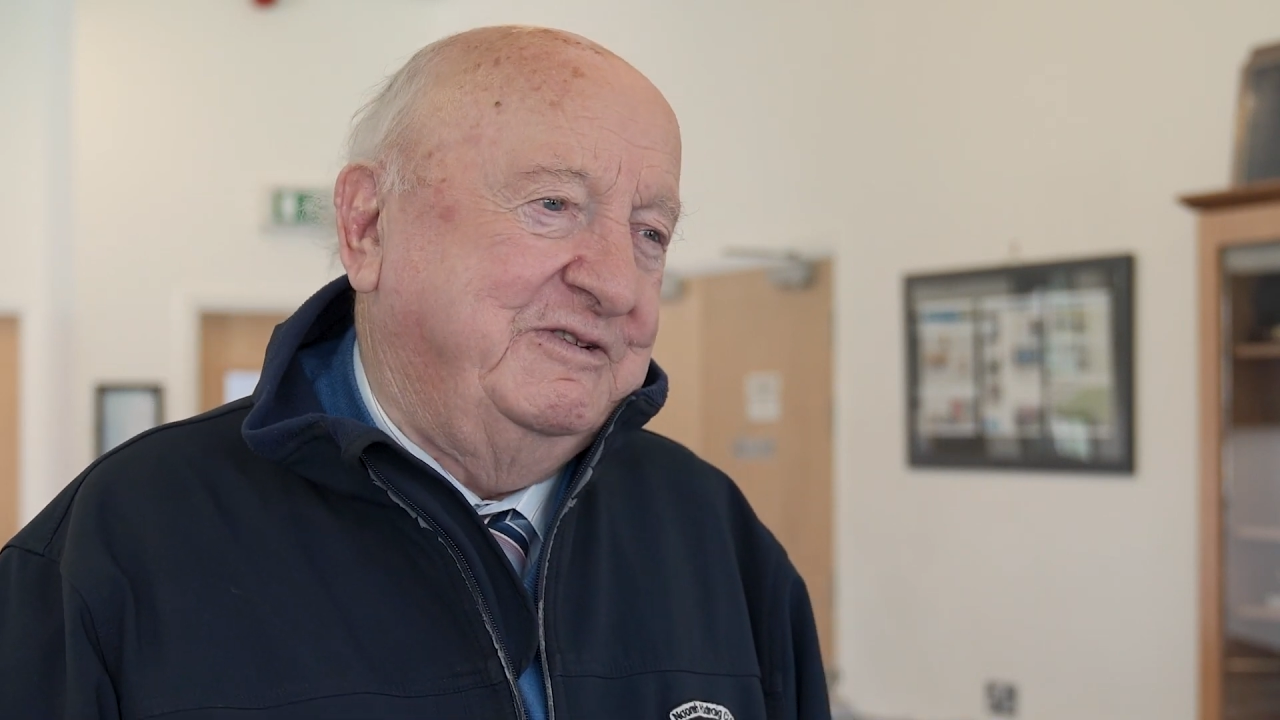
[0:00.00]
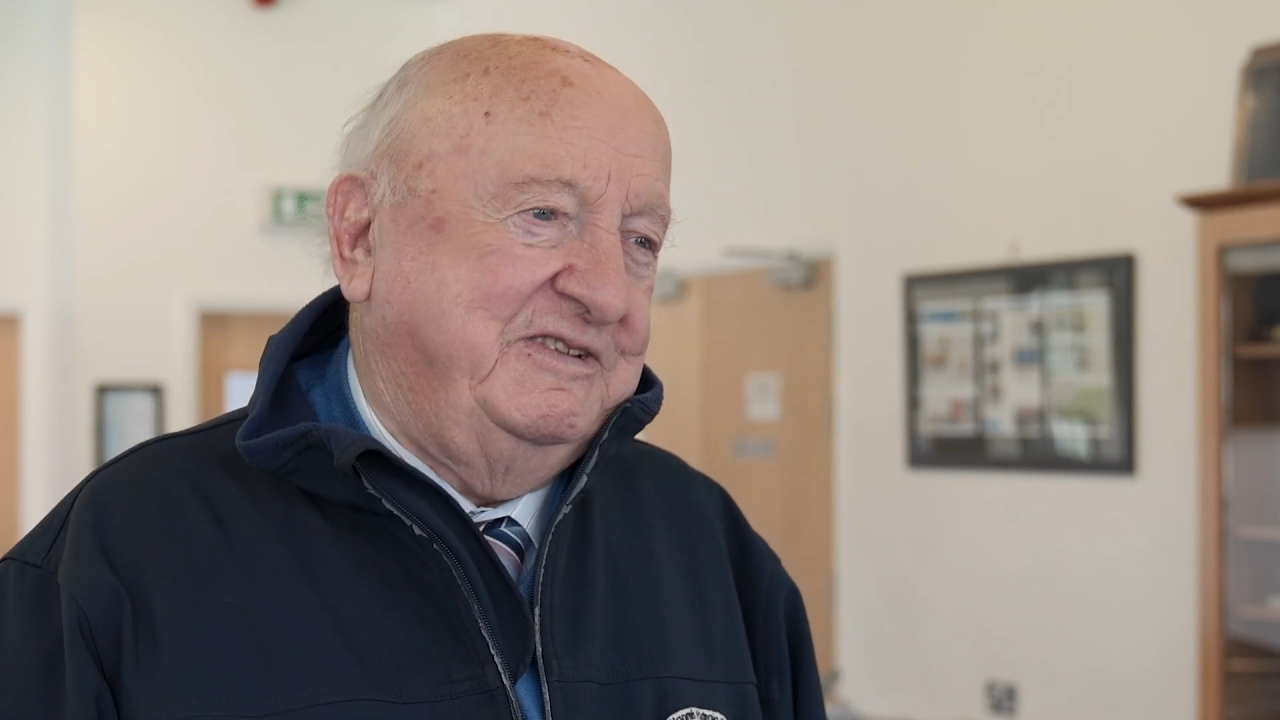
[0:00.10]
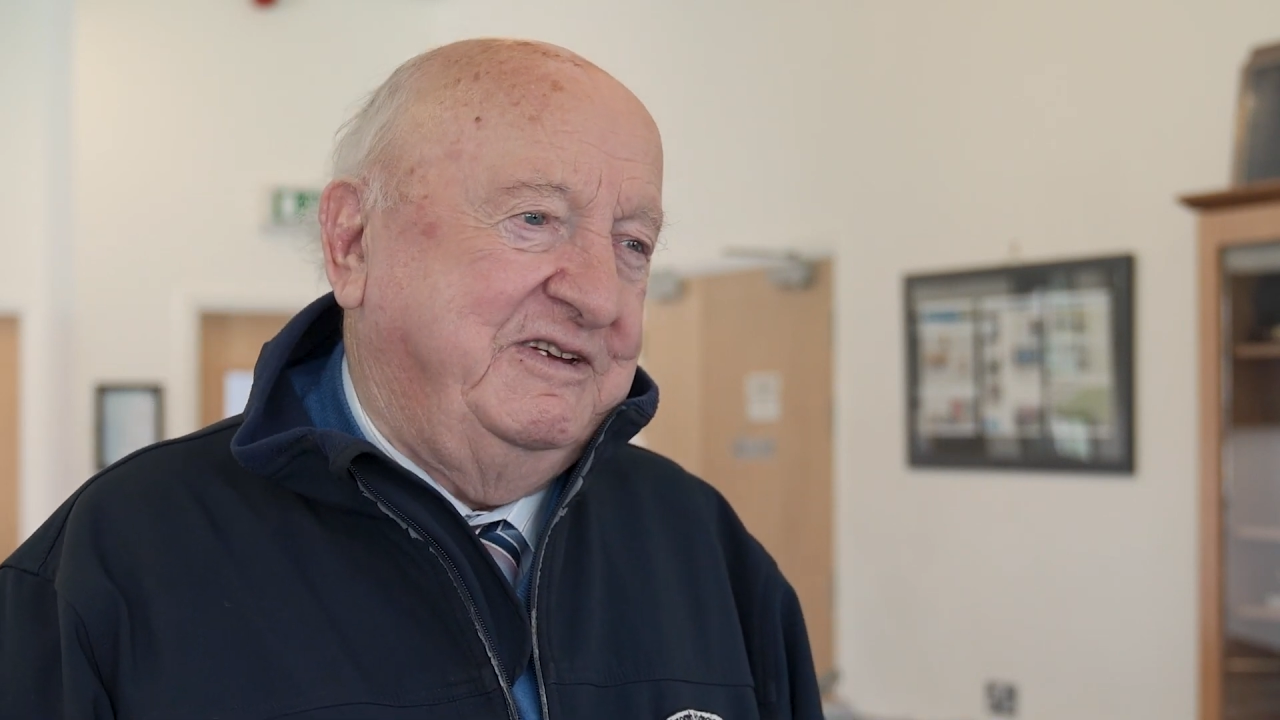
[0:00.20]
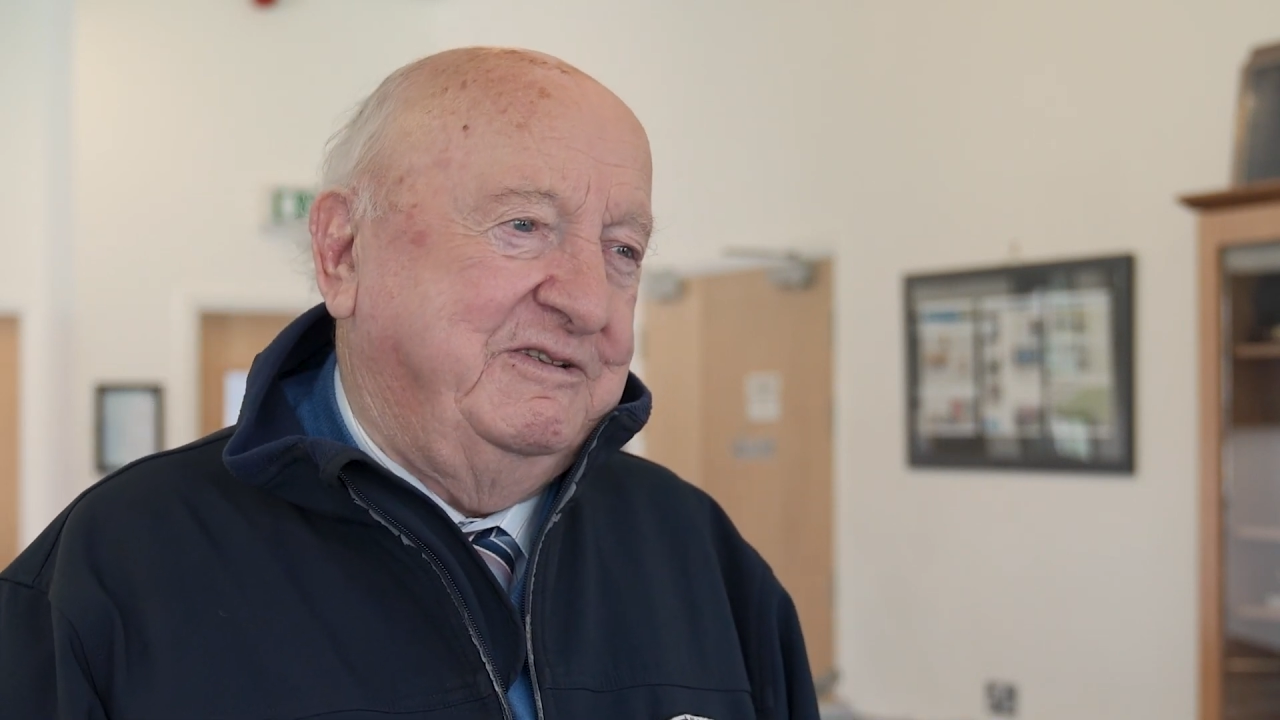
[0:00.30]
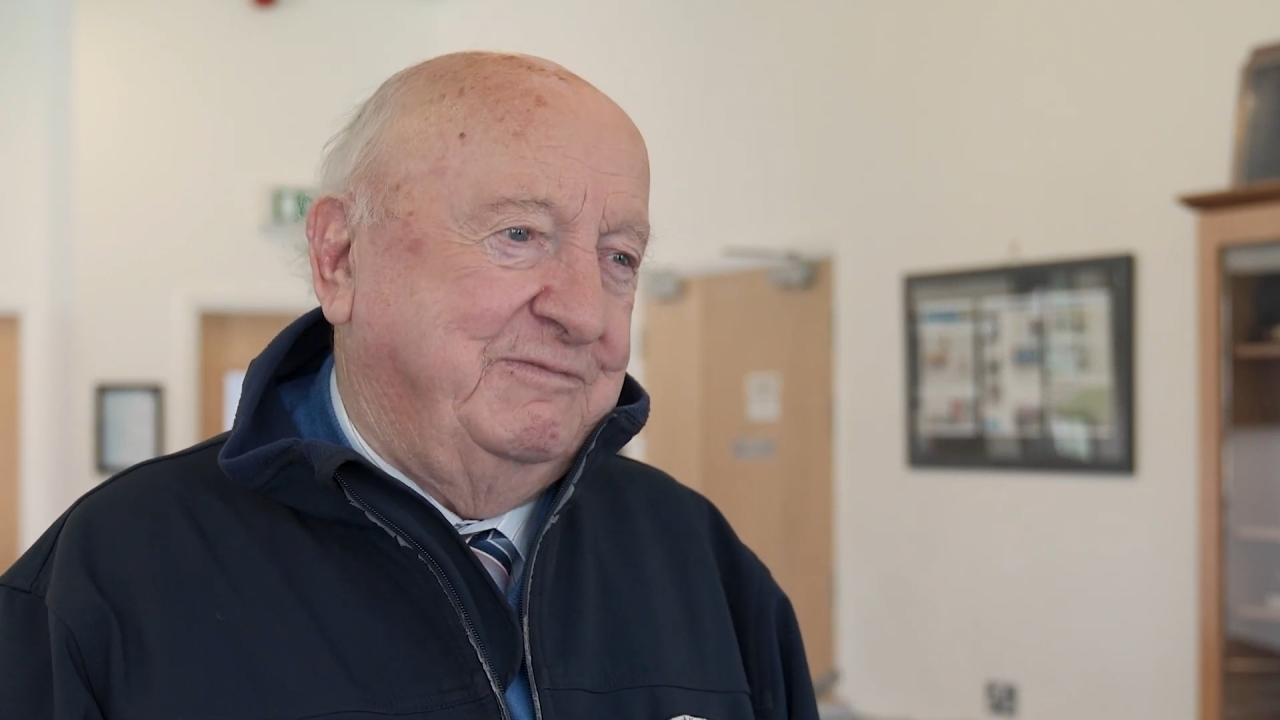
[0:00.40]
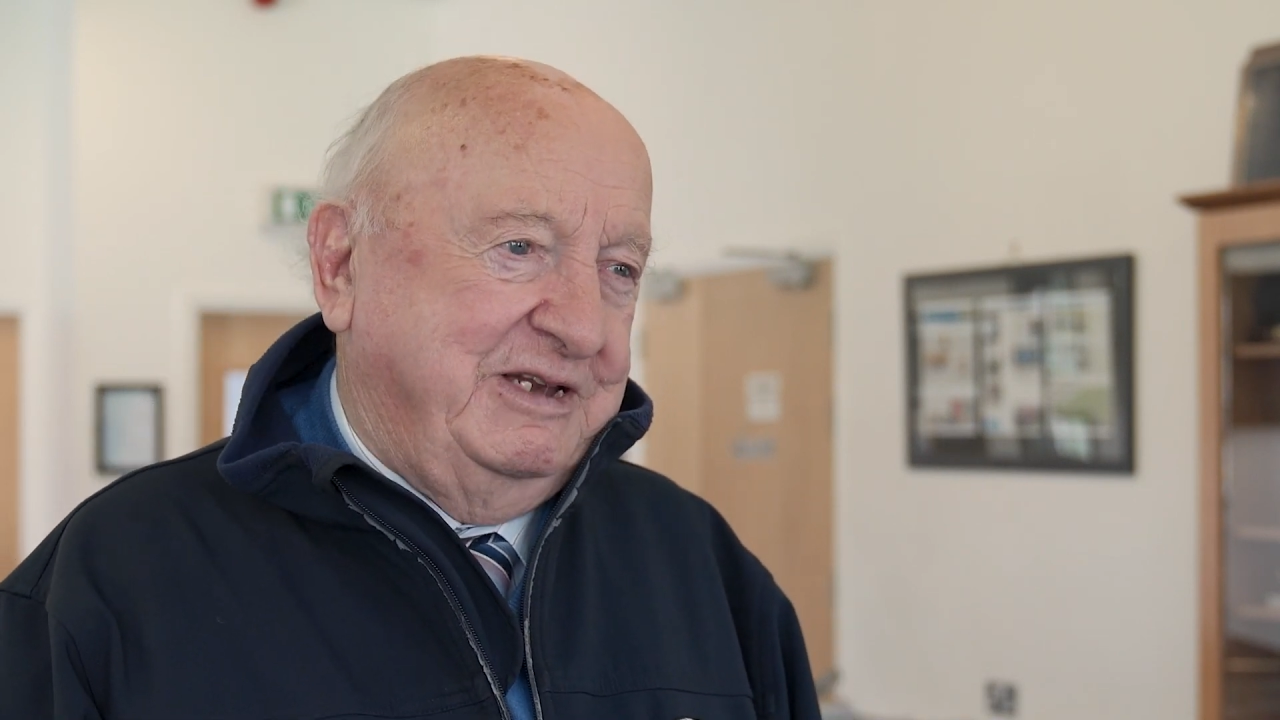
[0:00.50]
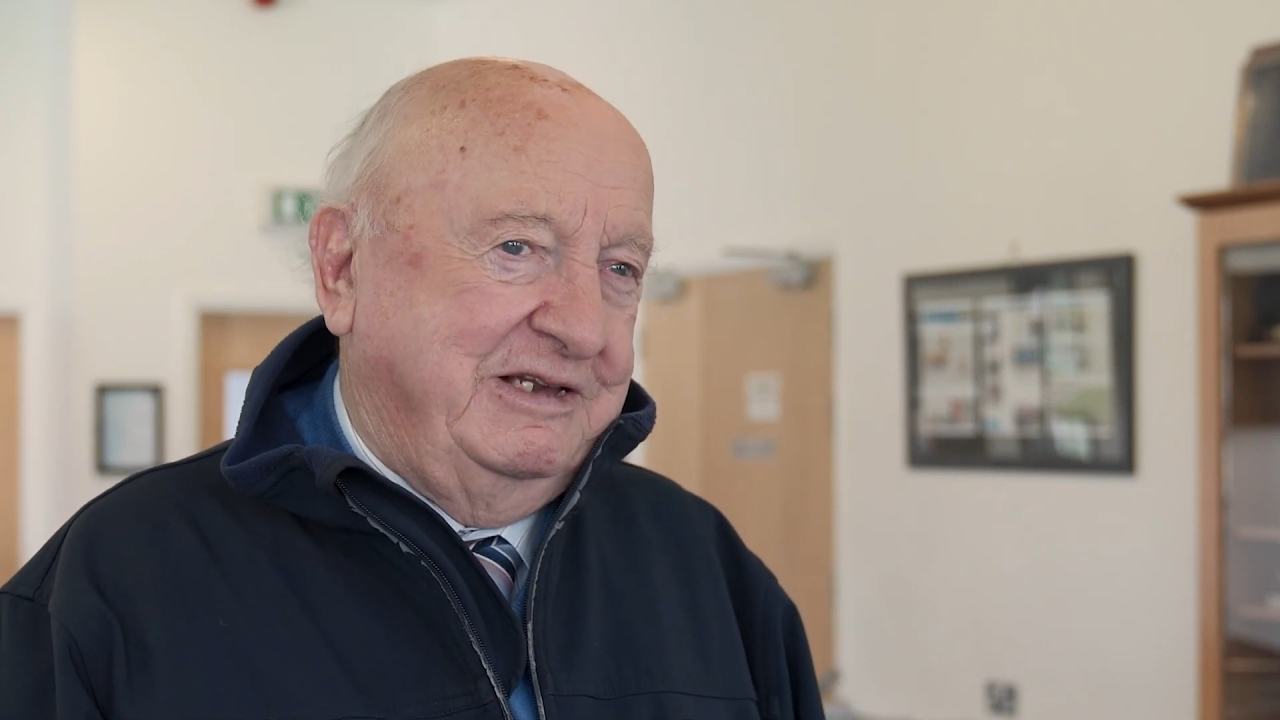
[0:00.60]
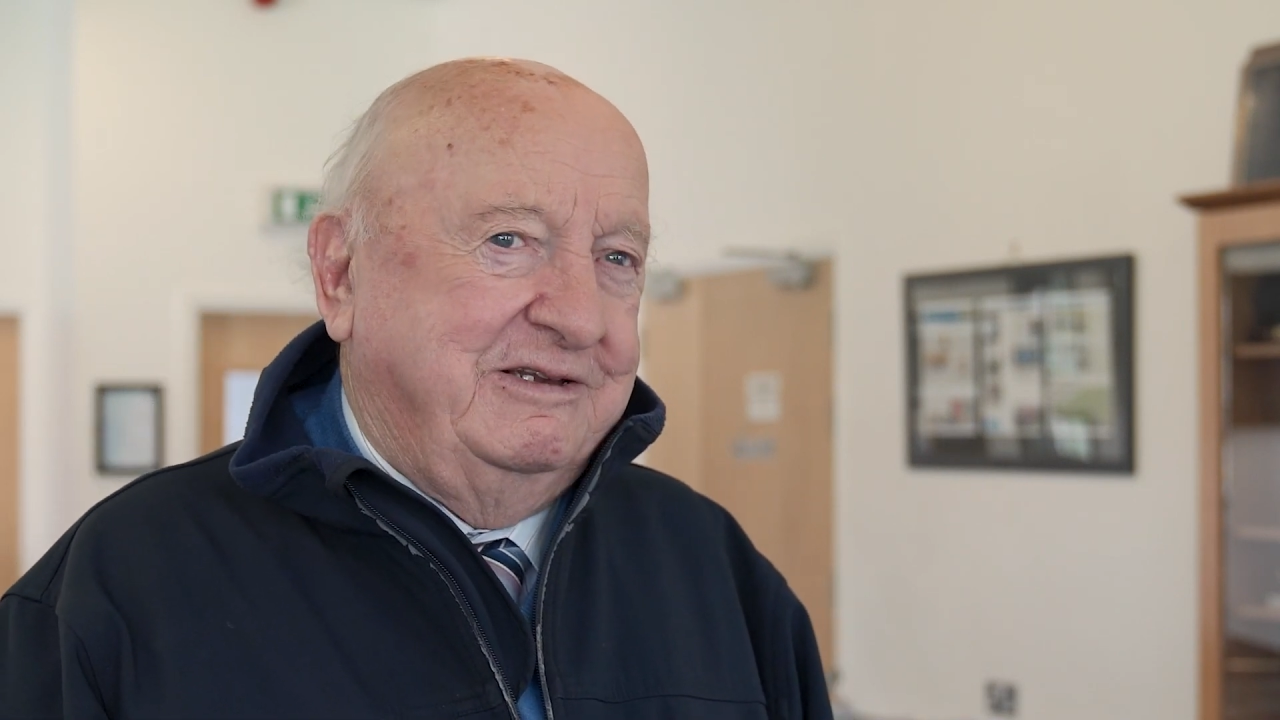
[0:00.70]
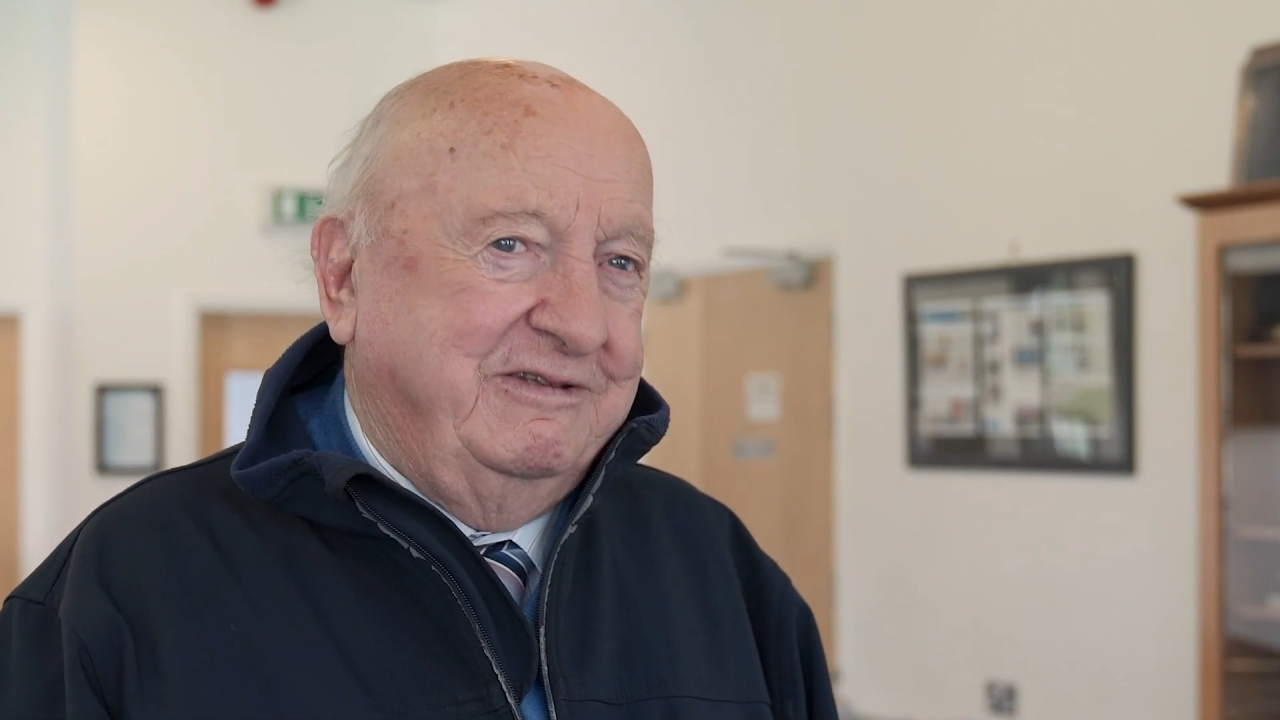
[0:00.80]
senior medal